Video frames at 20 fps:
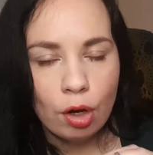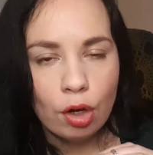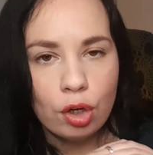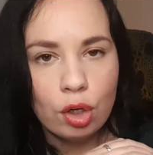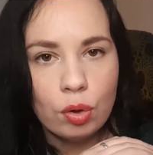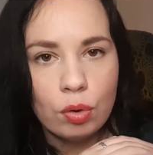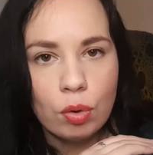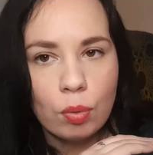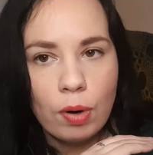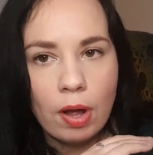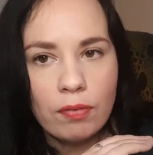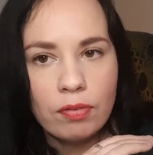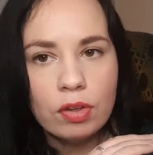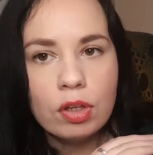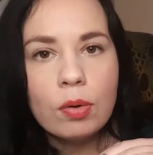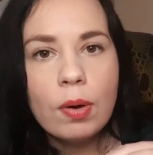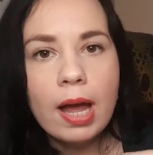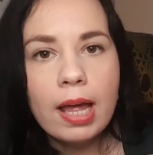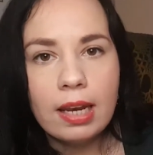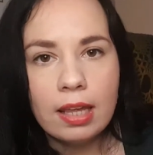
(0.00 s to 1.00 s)
You don't have to
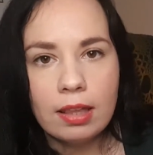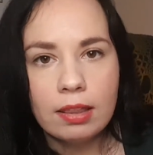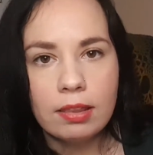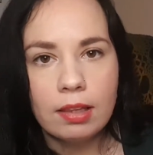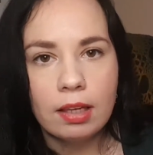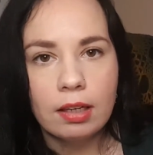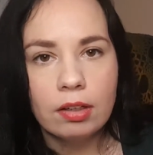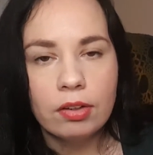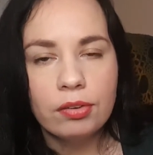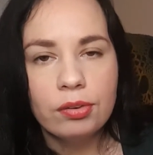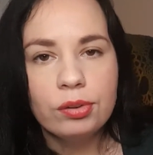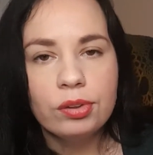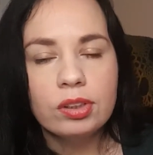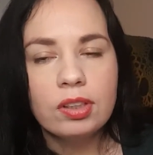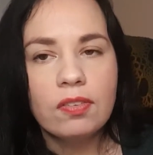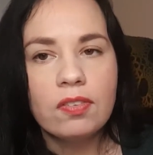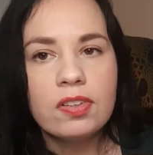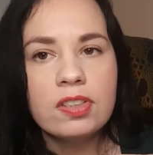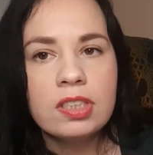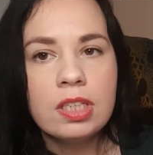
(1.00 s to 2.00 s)
do anything. You just
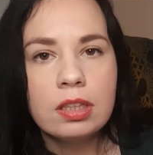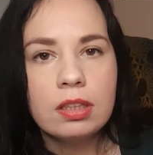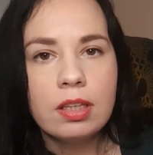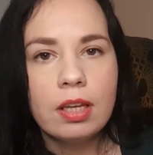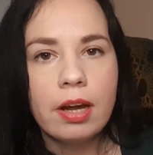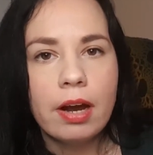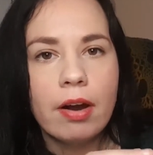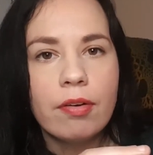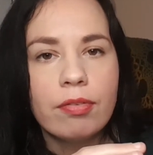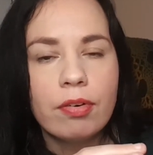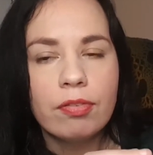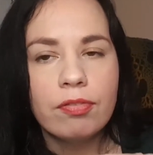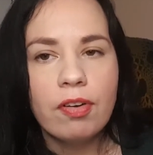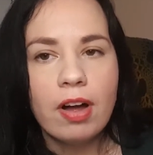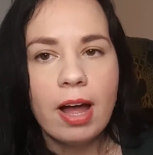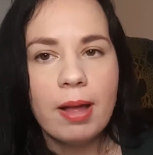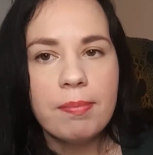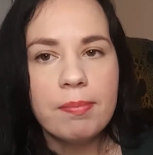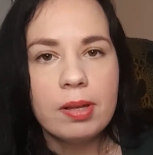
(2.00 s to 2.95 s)
have to sit there for 5